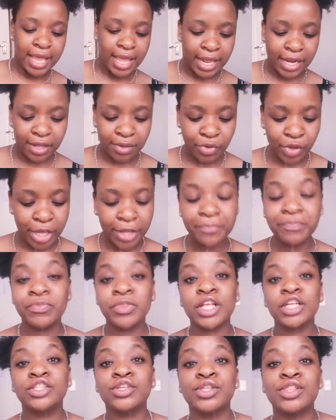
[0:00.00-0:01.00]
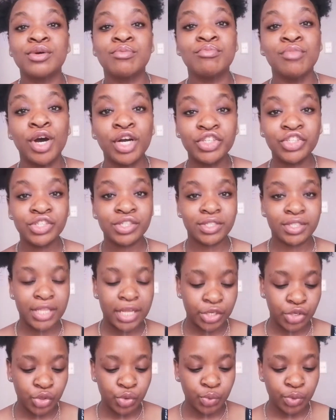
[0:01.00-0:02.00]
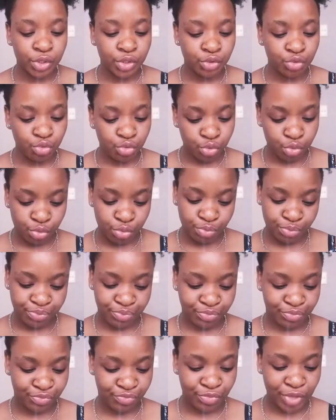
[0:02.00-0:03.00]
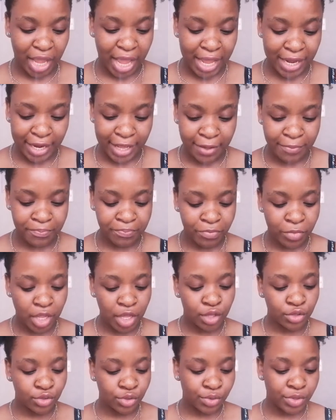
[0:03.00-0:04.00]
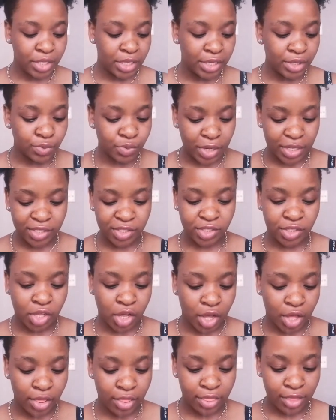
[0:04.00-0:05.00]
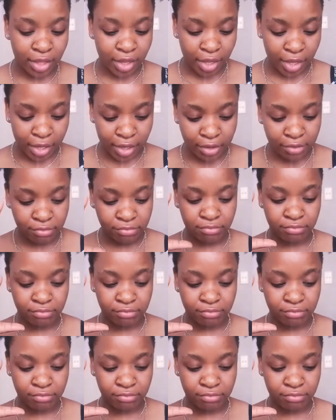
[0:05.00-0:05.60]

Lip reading: Anyway, so the modules that you would do. And then, so these ones are the,